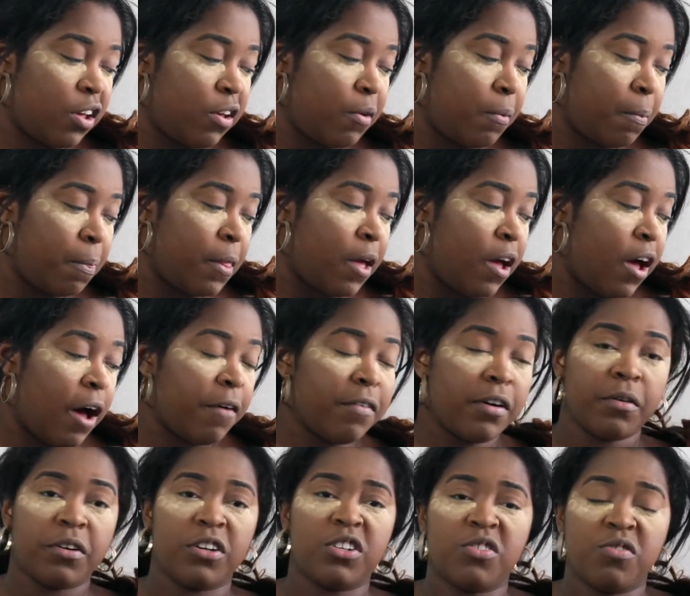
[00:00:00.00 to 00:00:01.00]
I think
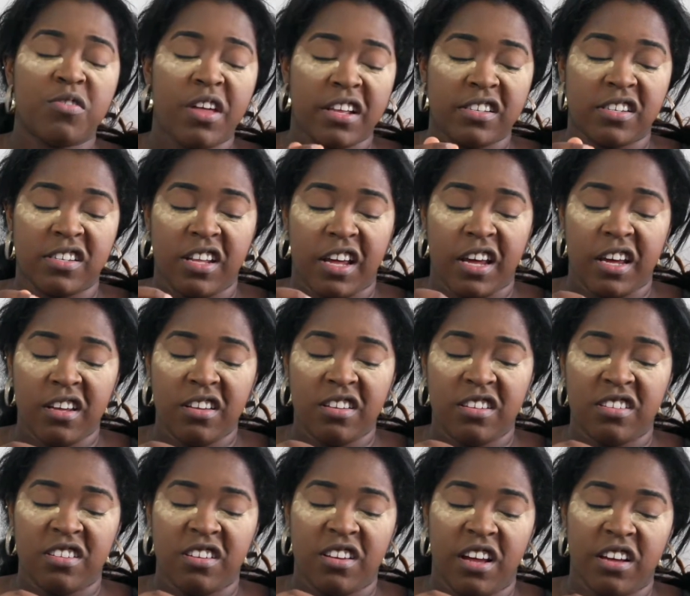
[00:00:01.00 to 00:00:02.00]
I'm going to do that today
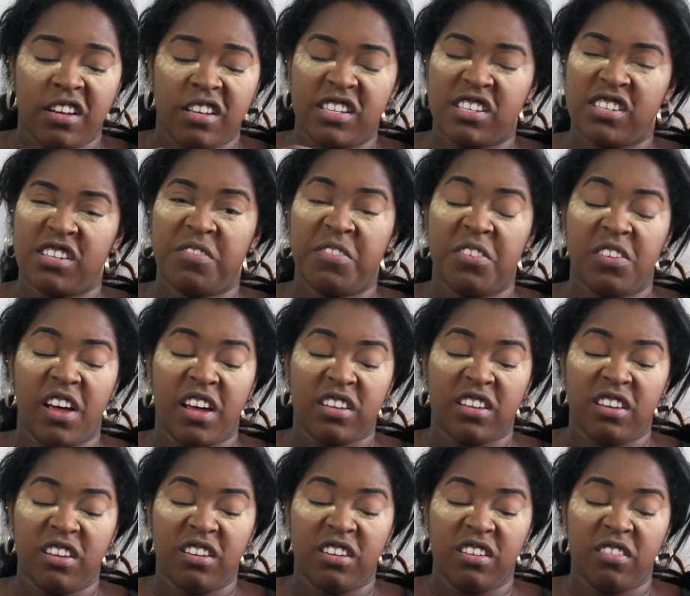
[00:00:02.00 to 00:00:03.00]
because I just feel
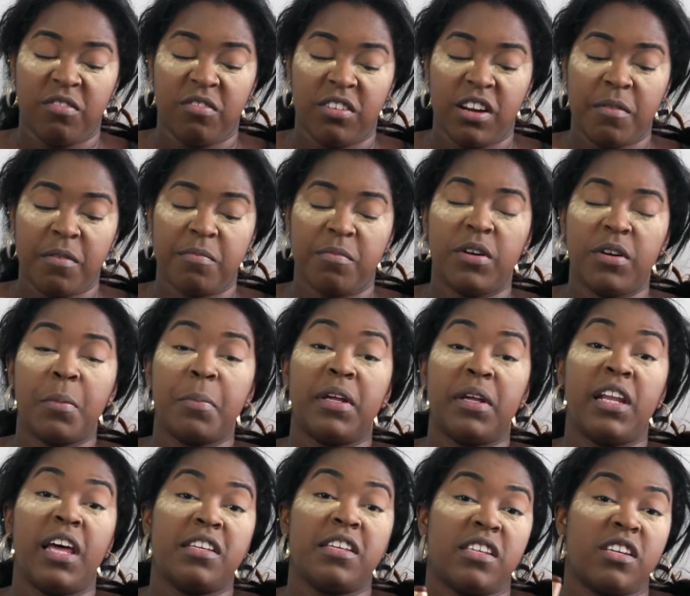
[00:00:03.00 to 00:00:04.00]
like it. When I'm
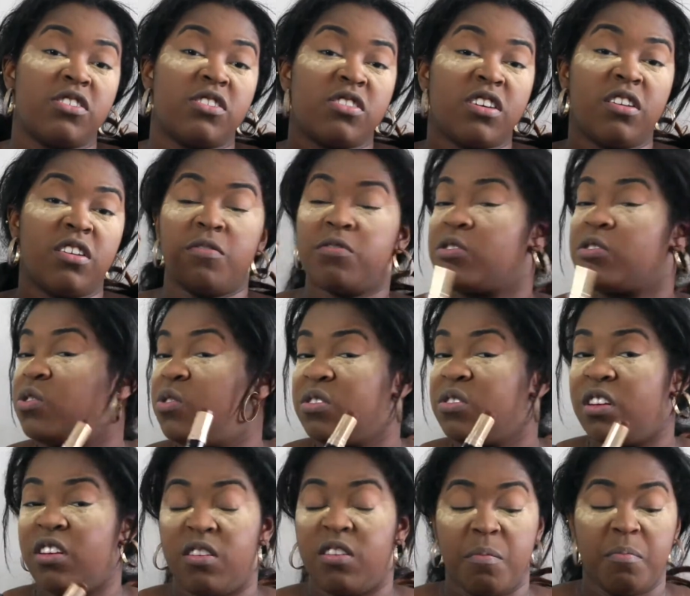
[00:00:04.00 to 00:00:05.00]
being lazy, I just kind of just use
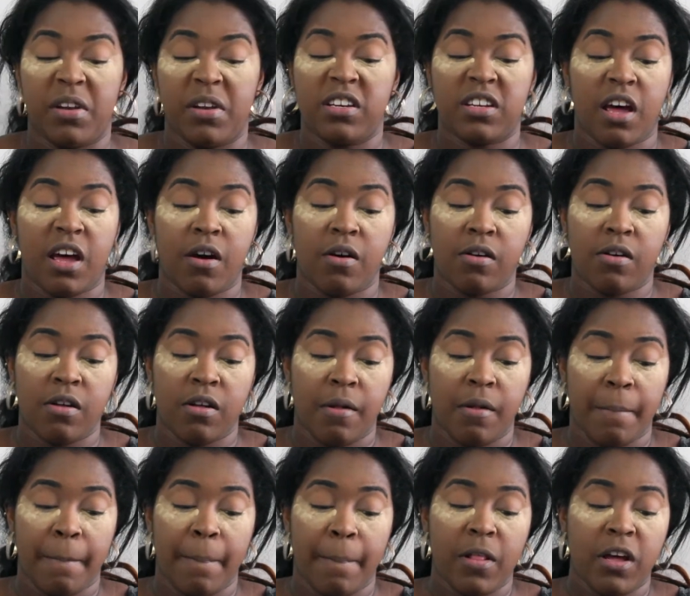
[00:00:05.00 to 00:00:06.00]
it and blend it out.
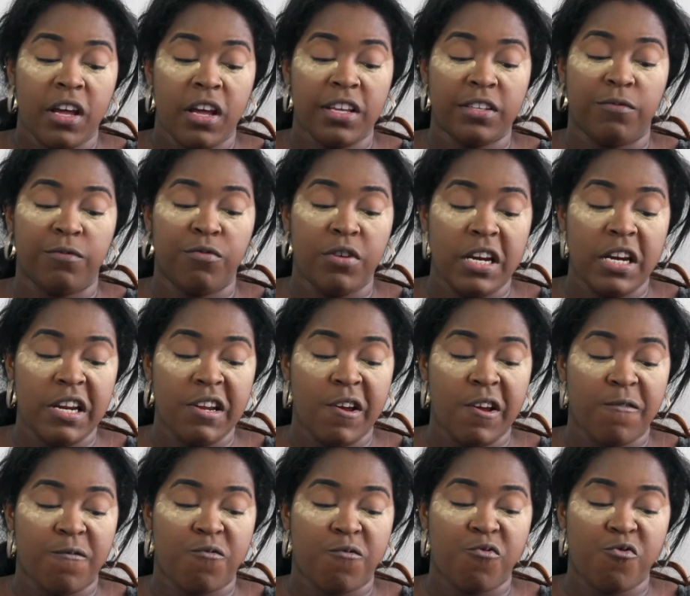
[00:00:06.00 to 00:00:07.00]
It's
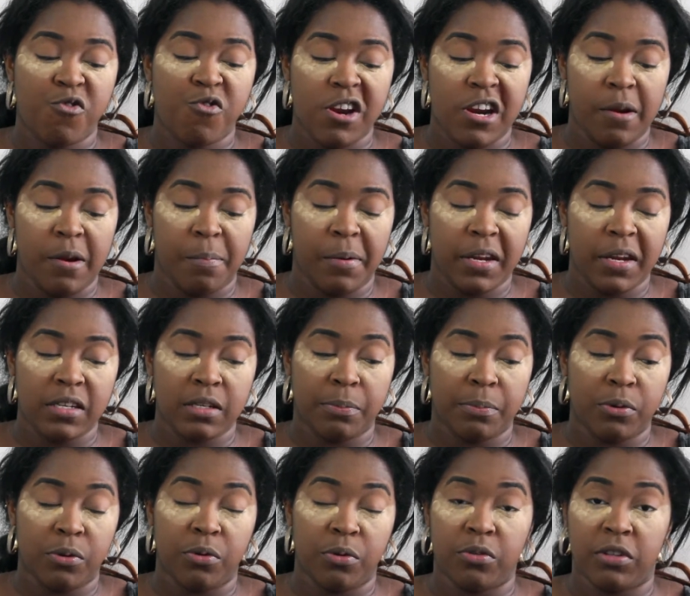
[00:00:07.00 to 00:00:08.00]
really
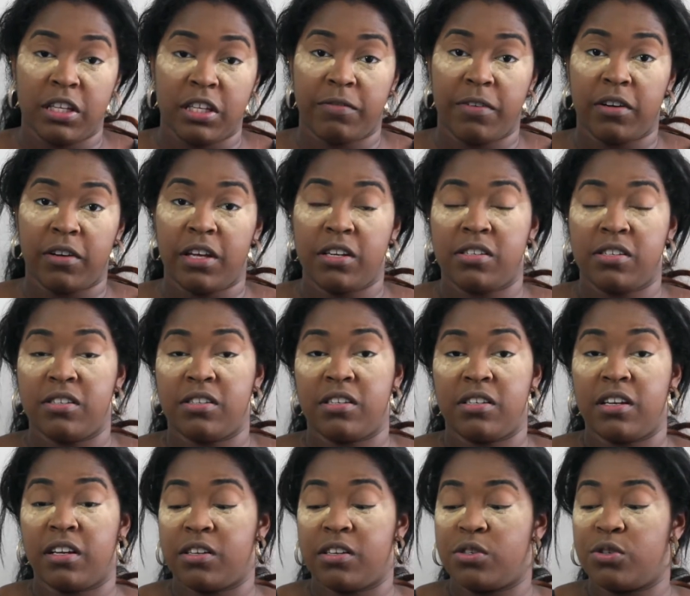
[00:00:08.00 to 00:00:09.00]
blendable. This foundation
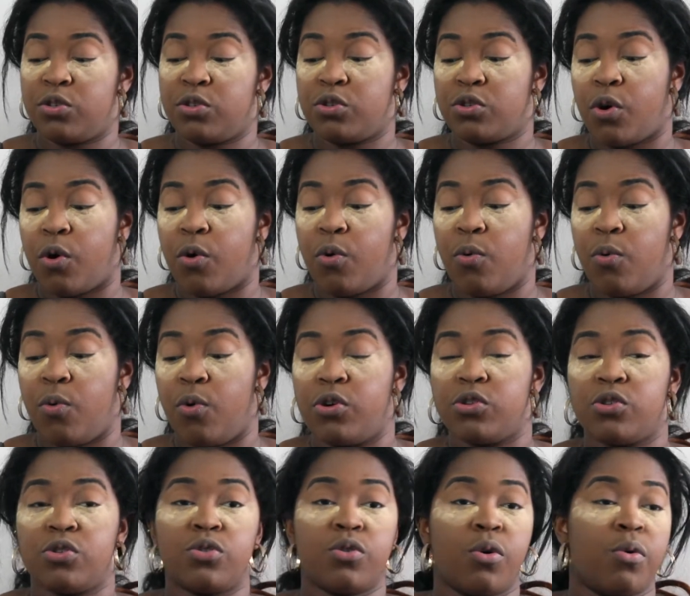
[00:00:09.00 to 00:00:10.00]
stick is so
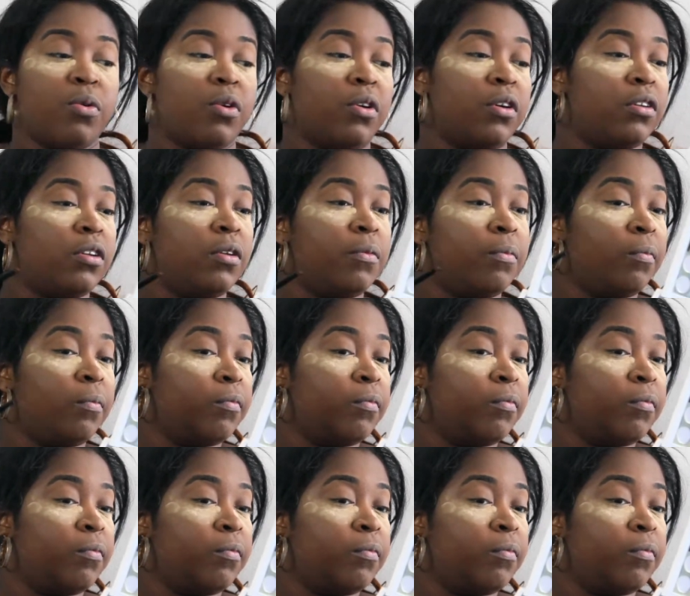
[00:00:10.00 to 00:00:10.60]
good.